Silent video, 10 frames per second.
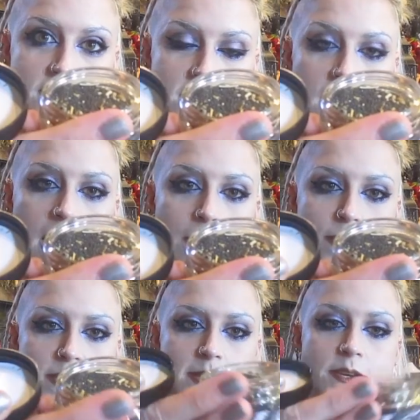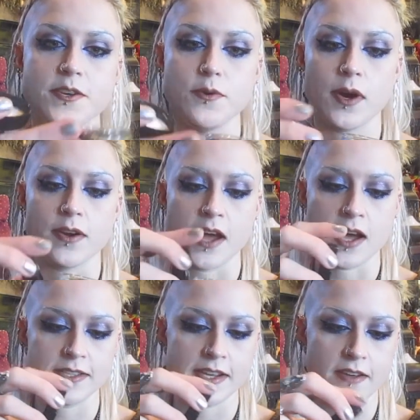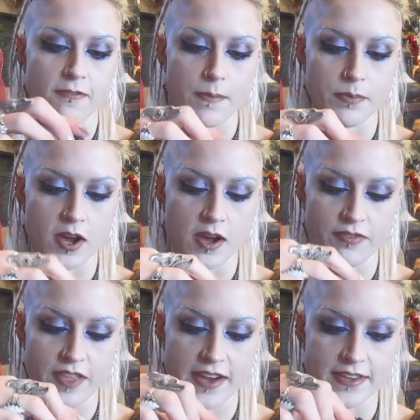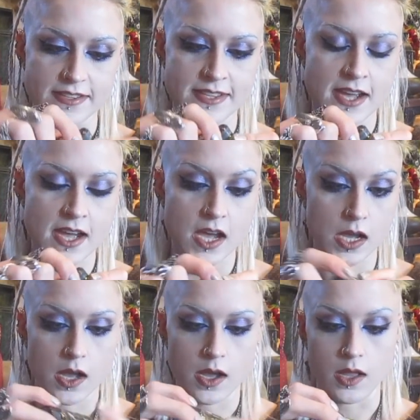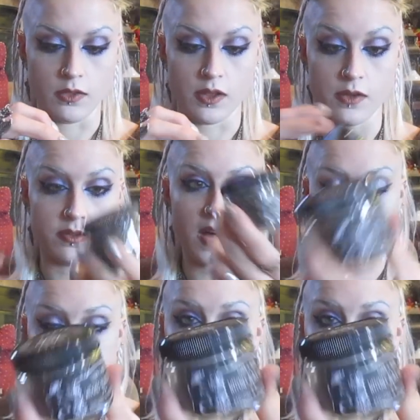the top, so you are not getting ripped off. That is a, lo a lot of